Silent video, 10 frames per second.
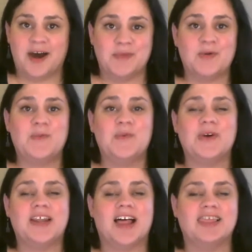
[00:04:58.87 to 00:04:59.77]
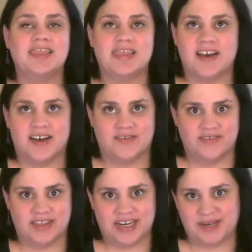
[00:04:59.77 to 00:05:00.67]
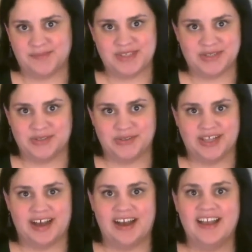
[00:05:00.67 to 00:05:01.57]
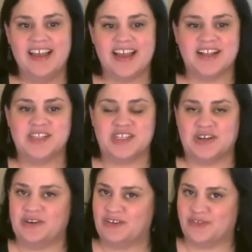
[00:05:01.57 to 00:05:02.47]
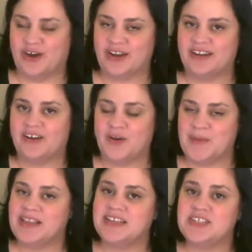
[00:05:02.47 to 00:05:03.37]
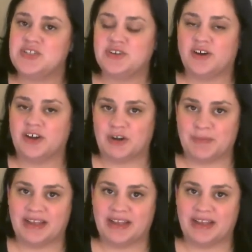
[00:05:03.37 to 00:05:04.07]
would love the name Tallulah, and so I've got it on my list to honor my